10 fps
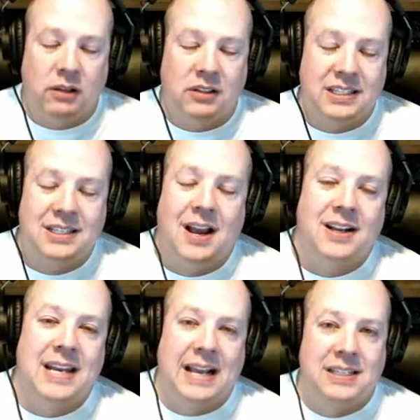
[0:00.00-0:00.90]
Let's talk
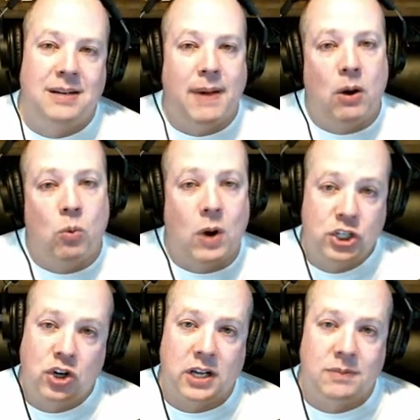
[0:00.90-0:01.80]
next about
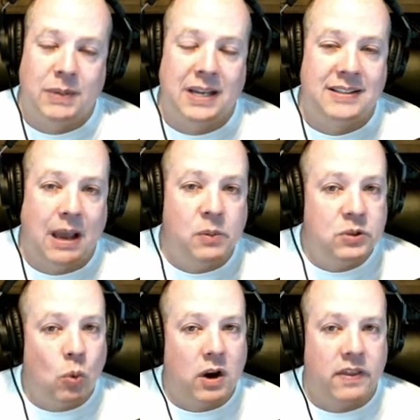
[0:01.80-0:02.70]
restaurants, because that
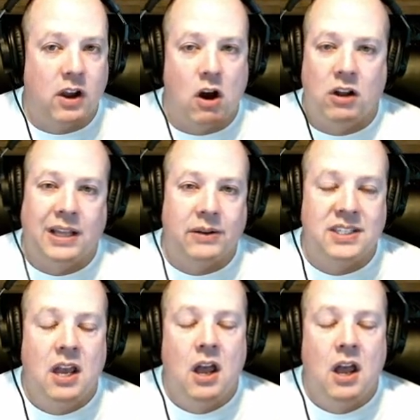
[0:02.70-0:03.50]
was one of the callouts